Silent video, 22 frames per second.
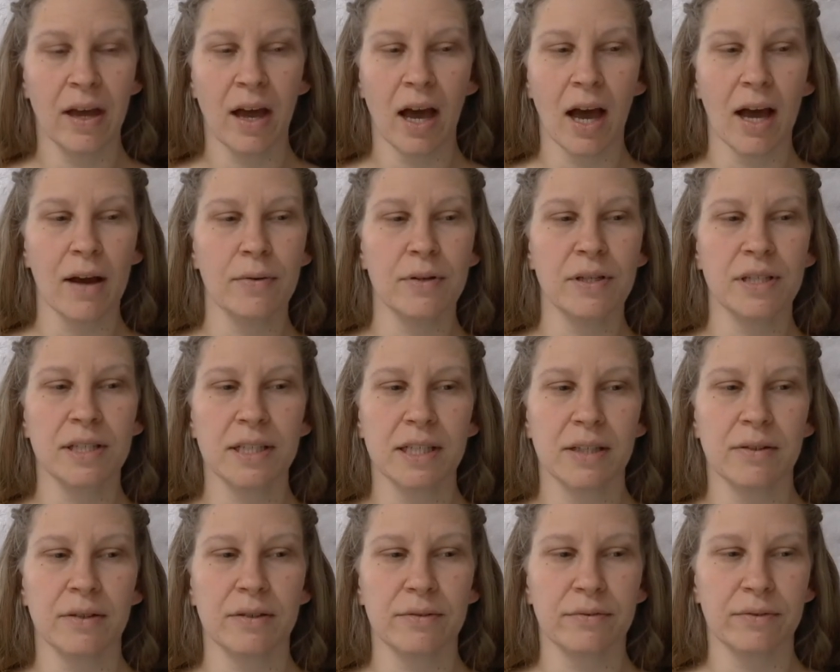I was
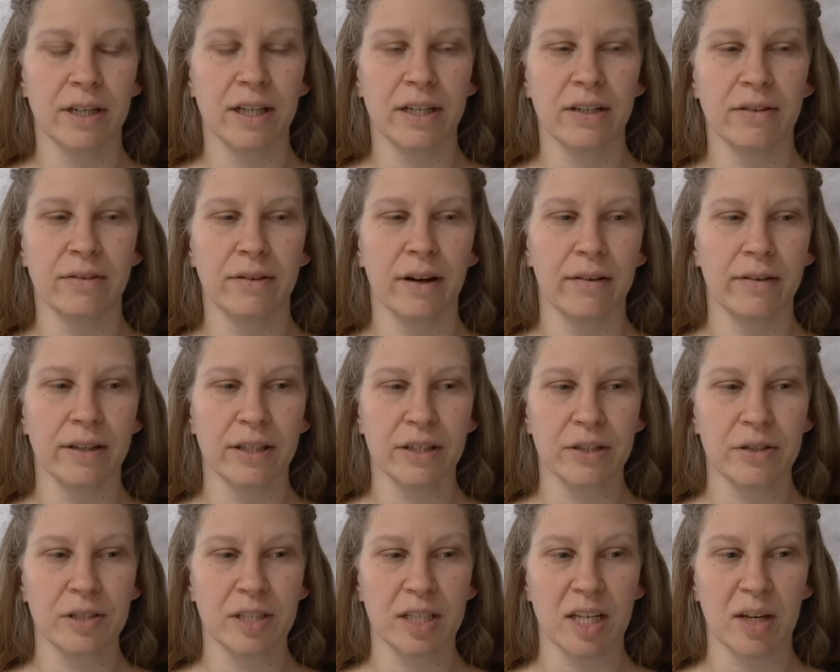terrified of having
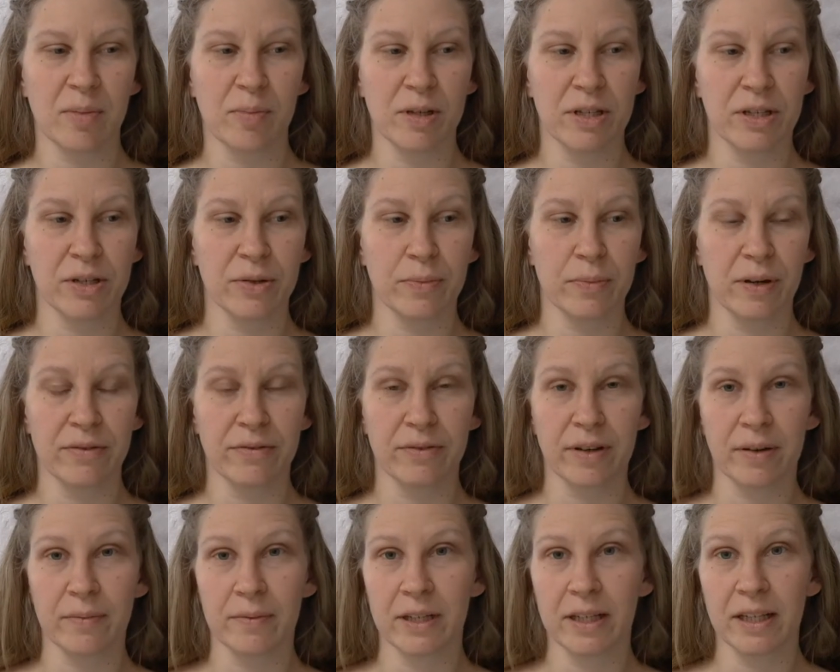to step into my
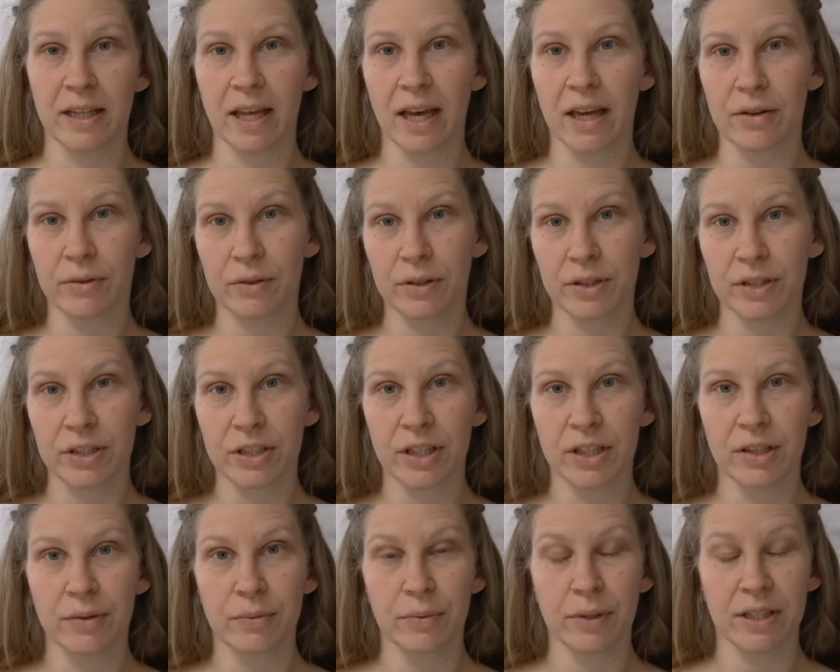feminine
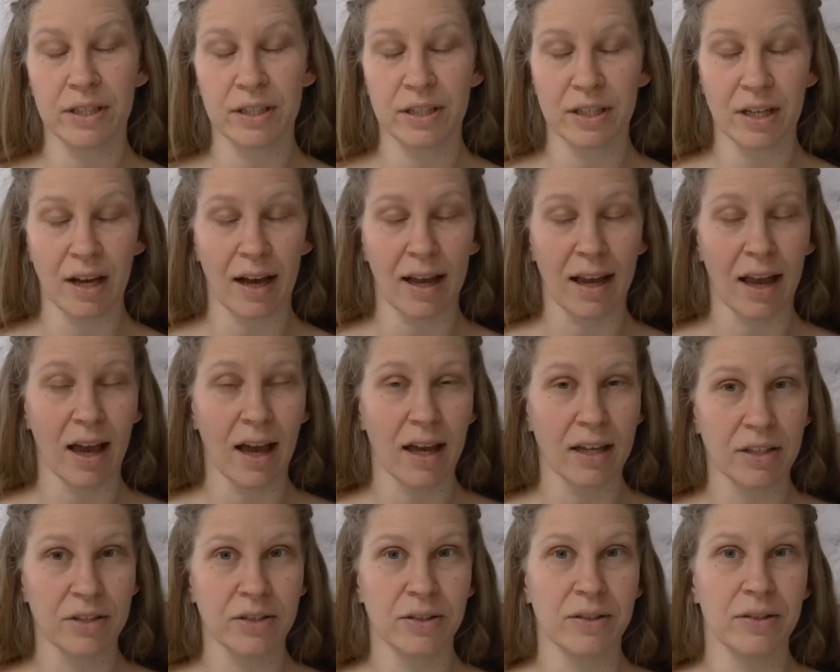energy, which I
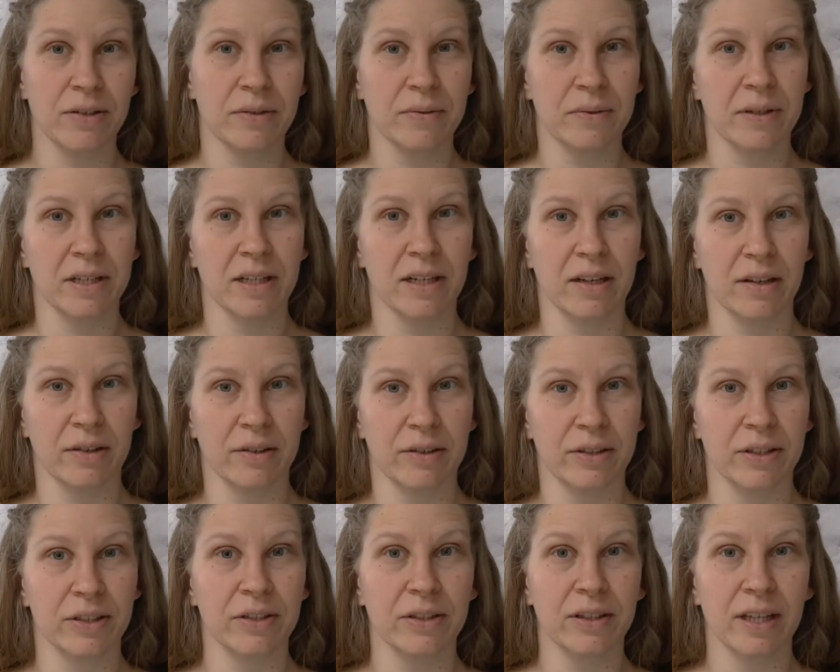had to do when I
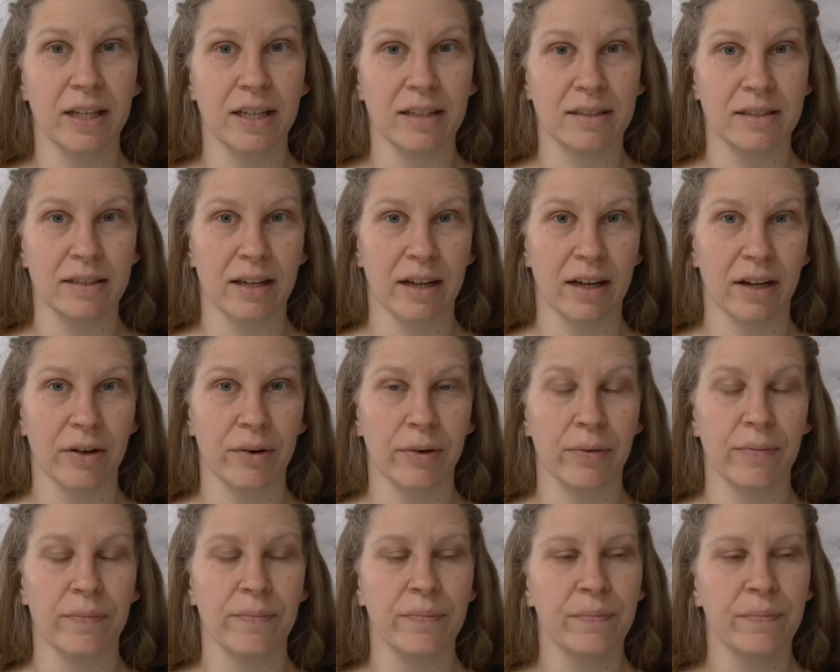learned to dance tango.